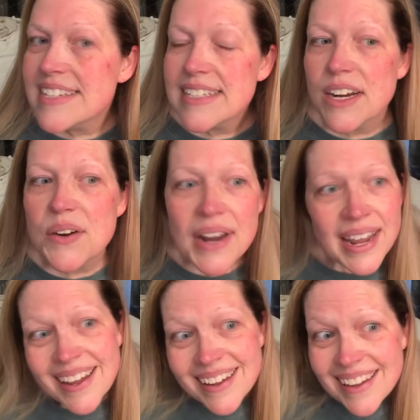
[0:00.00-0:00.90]
So
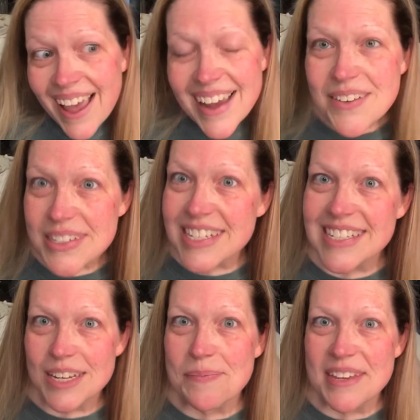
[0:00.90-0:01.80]
yeah, it was
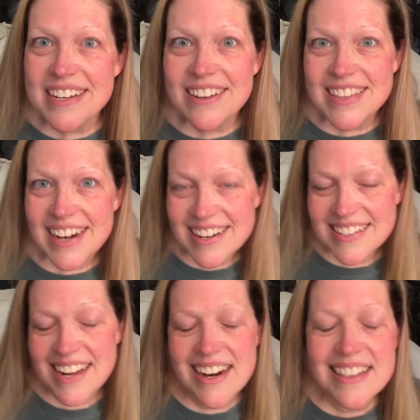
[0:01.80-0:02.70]
just something new that I
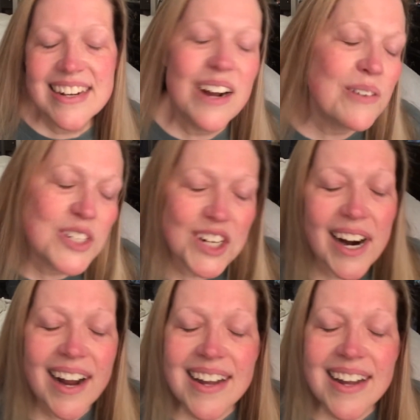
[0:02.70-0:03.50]
decided that I would try.